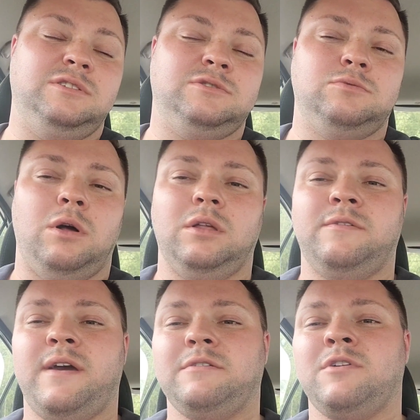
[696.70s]
quality
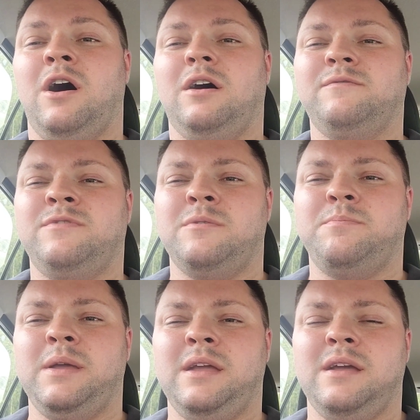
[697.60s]
they've got, they'd
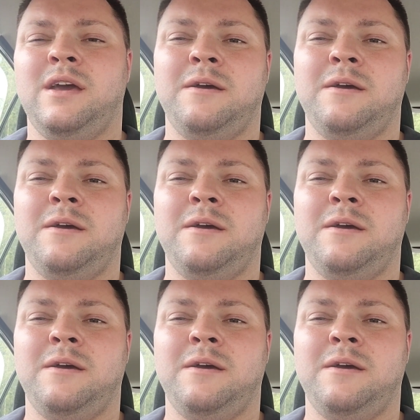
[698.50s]
be,